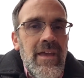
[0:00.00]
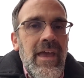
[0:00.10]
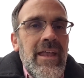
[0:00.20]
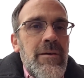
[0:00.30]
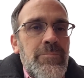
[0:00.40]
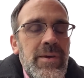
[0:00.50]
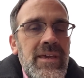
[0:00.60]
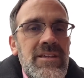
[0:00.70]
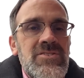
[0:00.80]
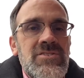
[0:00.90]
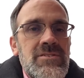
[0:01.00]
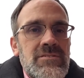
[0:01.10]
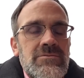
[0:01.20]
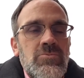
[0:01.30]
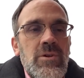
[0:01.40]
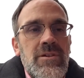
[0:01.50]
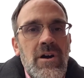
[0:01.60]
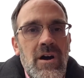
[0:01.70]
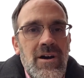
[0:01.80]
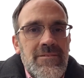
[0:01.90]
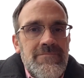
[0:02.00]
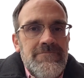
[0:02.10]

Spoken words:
and at peace with God.